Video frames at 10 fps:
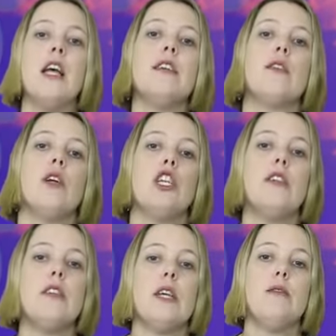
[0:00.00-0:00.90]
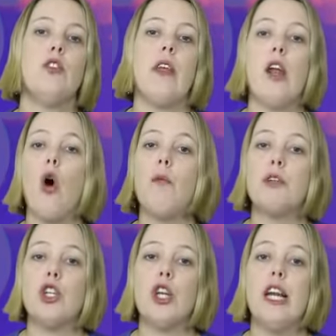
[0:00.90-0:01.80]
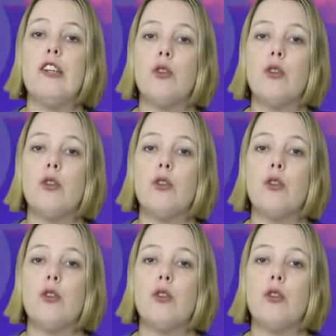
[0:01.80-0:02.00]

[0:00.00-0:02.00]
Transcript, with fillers: So it just gives you that opportunity